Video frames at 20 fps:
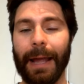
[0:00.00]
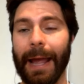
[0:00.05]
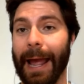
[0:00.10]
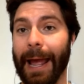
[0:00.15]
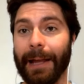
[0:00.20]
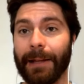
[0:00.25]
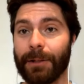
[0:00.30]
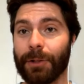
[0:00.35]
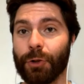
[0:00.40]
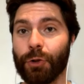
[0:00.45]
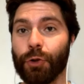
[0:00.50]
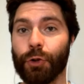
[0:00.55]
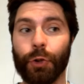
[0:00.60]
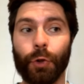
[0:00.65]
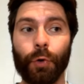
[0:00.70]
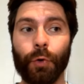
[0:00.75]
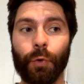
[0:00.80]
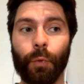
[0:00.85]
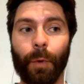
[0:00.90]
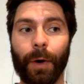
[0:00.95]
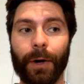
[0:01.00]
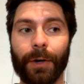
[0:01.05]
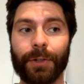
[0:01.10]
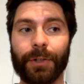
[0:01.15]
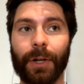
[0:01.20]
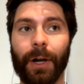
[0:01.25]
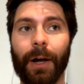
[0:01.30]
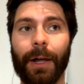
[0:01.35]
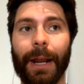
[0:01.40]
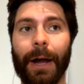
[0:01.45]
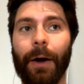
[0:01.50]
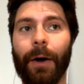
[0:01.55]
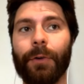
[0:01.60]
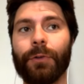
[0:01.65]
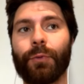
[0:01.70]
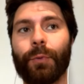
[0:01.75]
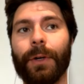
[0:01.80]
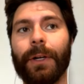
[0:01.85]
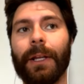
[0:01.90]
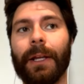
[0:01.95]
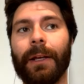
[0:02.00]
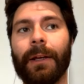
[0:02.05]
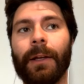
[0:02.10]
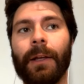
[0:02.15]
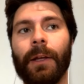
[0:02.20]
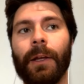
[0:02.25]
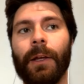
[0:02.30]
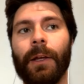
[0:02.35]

as June wears on. I was reading